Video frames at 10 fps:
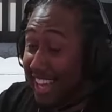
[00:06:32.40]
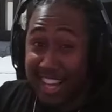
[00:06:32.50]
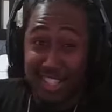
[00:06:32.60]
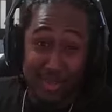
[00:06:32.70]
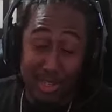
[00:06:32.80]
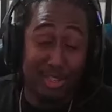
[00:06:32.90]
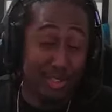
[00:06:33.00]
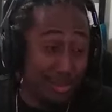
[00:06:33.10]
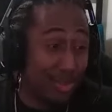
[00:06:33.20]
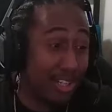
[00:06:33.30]
They actually really
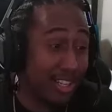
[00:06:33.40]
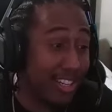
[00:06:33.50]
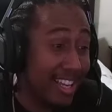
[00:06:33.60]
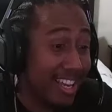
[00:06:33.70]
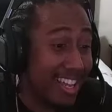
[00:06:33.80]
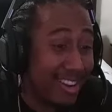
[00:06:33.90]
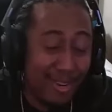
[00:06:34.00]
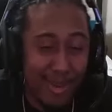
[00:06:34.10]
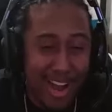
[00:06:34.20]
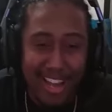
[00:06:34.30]
did do good. And I don't
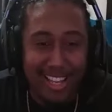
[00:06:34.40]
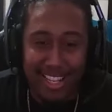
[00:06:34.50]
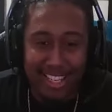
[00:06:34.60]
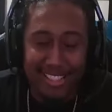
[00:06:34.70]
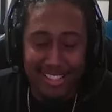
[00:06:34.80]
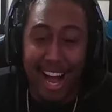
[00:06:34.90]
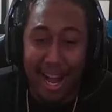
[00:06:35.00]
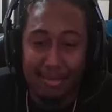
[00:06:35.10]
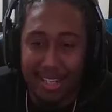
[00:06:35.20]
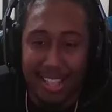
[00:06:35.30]
know why I like
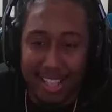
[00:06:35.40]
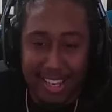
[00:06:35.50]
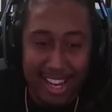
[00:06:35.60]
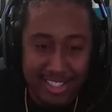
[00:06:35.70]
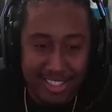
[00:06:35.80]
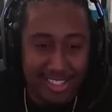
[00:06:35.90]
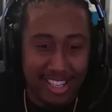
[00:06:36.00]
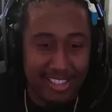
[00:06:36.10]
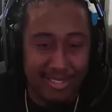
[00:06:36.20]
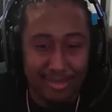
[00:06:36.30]
stopped. I like kind of just
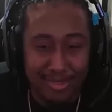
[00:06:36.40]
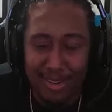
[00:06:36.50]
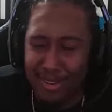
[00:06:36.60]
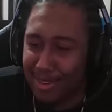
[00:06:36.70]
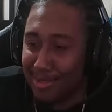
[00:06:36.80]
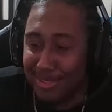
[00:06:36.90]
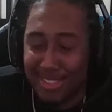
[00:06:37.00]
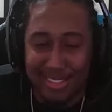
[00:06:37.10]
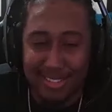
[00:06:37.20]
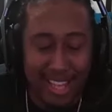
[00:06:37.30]
like, I don't know.
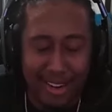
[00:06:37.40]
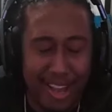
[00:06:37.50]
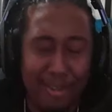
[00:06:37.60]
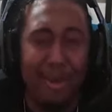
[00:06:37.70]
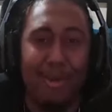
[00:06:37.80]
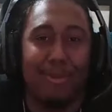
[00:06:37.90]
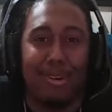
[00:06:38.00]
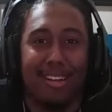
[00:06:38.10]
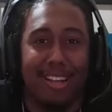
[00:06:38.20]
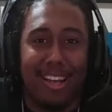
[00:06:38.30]
I don't know
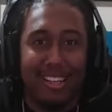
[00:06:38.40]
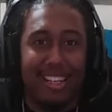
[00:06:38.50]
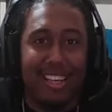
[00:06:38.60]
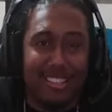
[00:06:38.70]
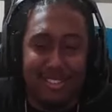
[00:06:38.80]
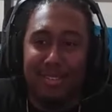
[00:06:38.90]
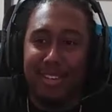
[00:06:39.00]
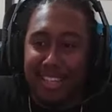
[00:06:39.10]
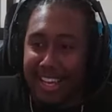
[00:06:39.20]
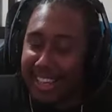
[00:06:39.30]
like that's what I
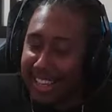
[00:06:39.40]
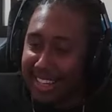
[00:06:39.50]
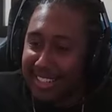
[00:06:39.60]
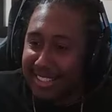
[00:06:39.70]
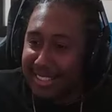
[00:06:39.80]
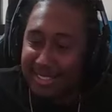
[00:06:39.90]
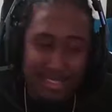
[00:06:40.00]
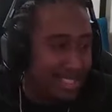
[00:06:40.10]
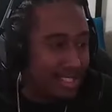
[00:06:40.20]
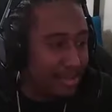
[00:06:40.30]
mean. Like this
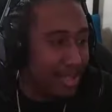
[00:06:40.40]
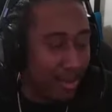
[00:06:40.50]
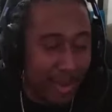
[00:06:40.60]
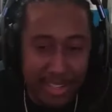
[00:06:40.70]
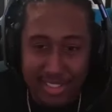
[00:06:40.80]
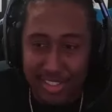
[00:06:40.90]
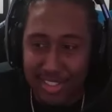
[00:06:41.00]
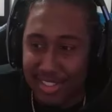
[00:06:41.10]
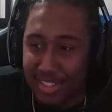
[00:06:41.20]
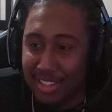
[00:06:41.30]
this gives me a way to
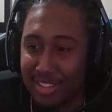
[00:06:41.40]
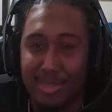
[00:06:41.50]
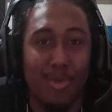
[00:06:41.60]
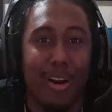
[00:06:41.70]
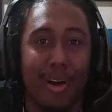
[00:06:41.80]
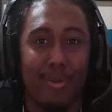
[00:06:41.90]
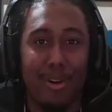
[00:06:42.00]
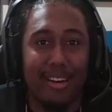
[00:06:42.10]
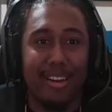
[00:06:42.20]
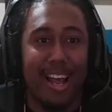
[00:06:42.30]
just do what I
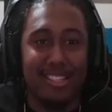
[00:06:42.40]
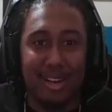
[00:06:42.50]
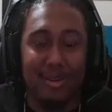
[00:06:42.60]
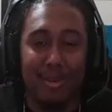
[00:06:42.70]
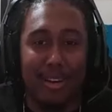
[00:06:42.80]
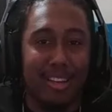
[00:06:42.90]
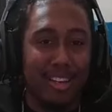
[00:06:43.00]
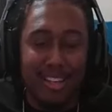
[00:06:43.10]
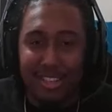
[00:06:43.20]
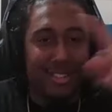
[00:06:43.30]
want as I want.
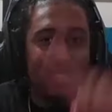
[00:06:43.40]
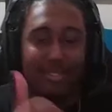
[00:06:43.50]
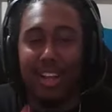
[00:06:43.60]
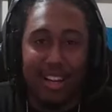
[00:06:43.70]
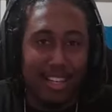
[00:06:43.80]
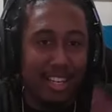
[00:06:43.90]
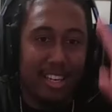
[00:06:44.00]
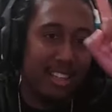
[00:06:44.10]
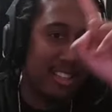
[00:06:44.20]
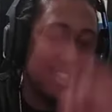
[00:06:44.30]
The
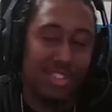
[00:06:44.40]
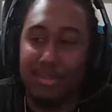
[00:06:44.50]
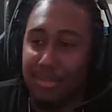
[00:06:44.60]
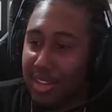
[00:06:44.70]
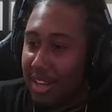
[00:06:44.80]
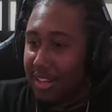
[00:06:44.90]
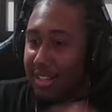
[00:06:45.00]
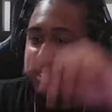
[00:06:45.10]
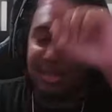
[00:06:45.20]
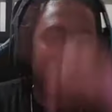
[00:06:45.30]
vlogging, the gym
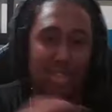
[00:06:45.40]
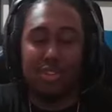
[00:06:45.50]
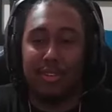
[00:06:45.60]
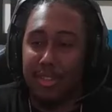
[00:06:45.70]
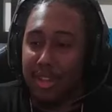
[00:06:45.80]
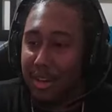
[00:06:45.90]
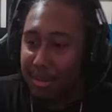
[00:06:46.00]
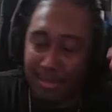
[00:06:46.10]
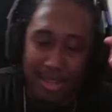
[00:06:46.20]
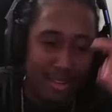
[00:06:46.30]
vlogs, the mixture of
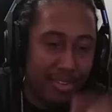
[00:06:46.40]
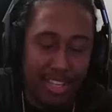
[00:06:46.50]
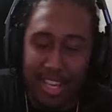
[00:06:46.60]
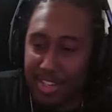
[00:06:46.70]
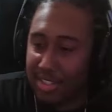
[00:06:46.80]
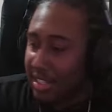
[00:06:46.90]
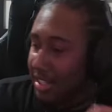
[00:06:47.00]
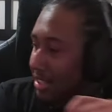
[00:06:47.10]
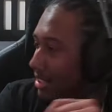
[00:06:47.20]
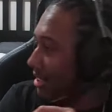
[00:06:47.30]
them,
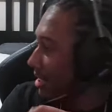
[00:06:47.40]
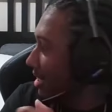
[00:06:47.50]
vacations,